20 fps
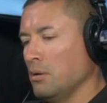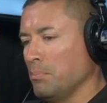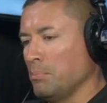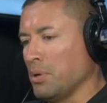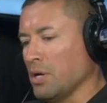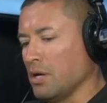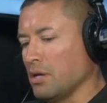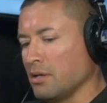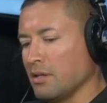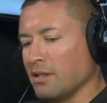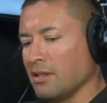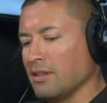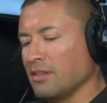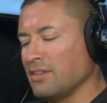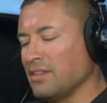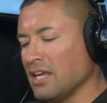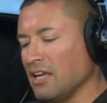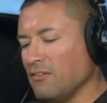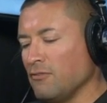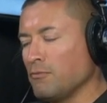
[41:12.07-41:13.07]
But
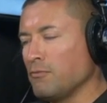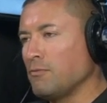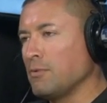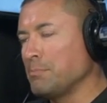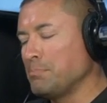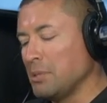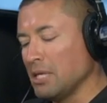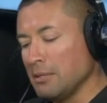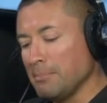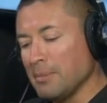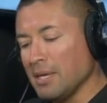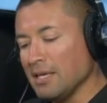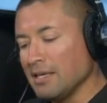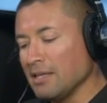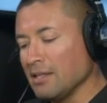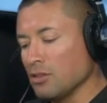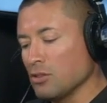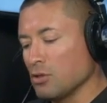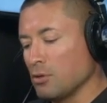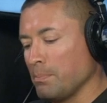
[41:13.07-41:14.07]
they've been
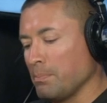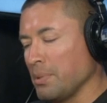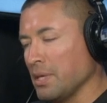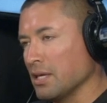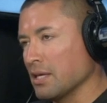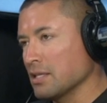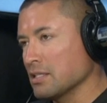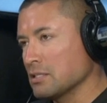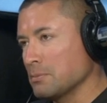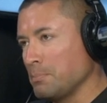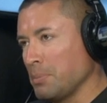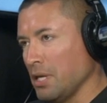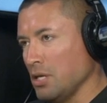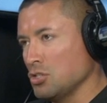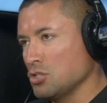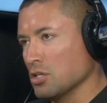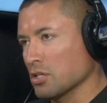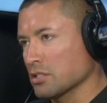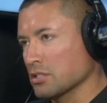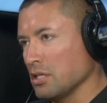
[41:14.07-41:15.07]
making their biggest
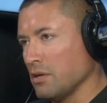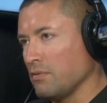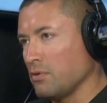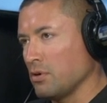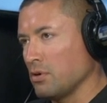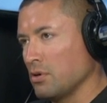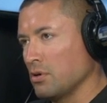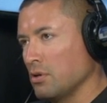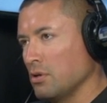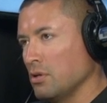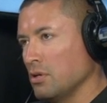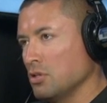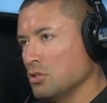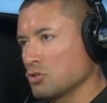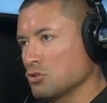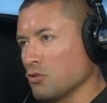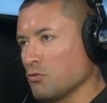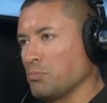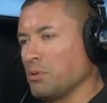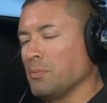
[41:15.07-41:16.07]
paychecks ever.
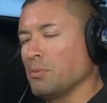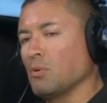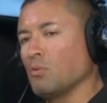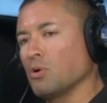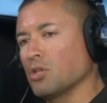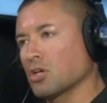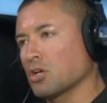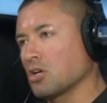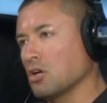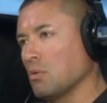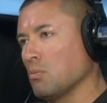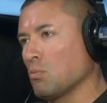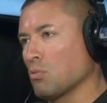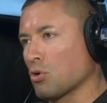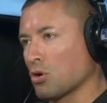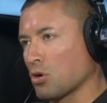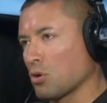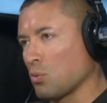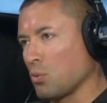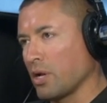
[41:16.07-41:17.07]
So if people want to come
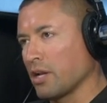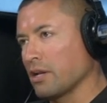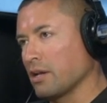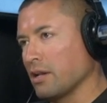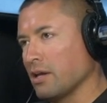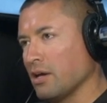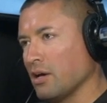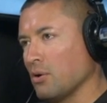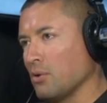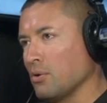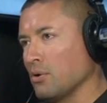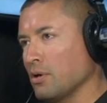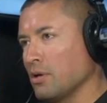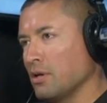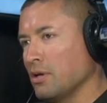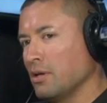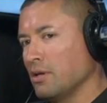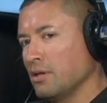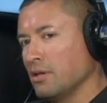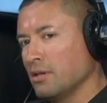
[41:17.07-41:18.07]
work right now,
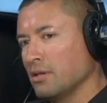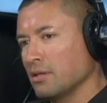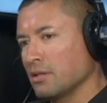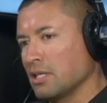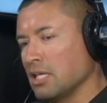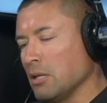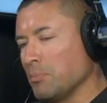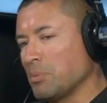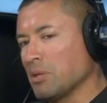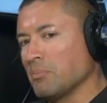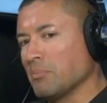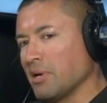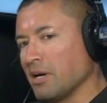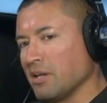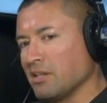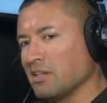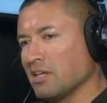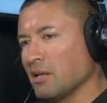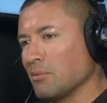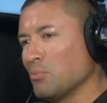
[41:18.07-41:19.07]
keep in
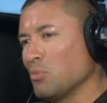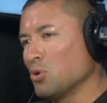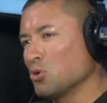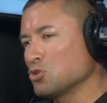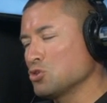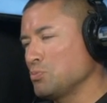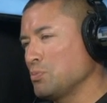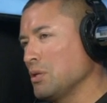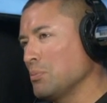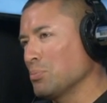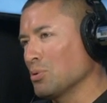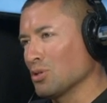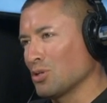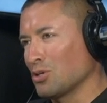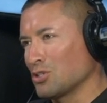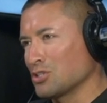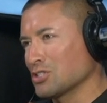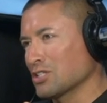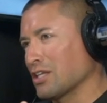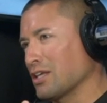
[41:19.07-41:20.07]
mind that most people
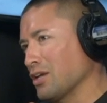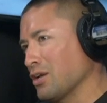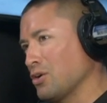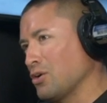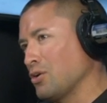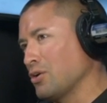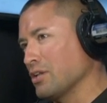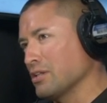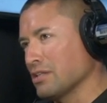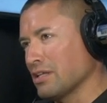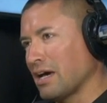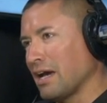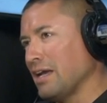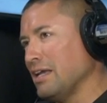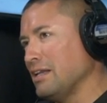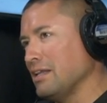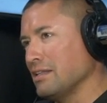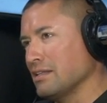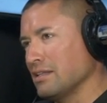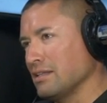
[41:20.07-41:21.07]
are scared and
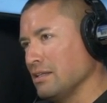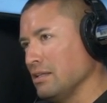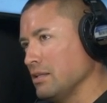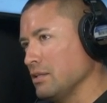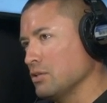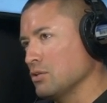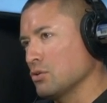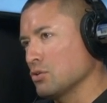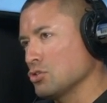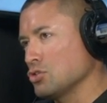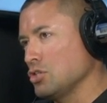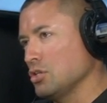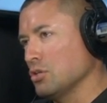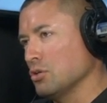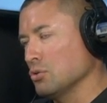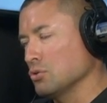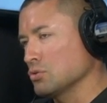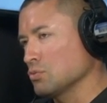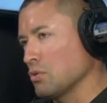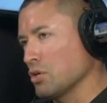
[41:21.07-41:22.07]
hiding and eating their
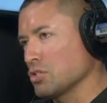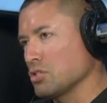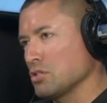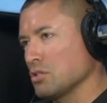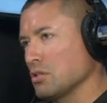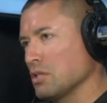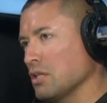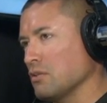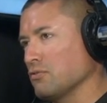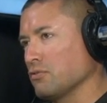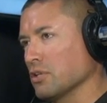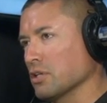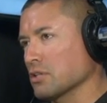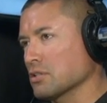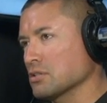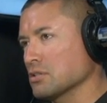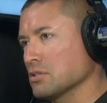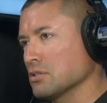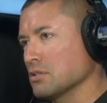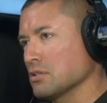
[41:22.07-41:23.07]
Cheetos watching
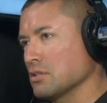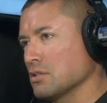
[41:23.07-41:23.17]
Netflix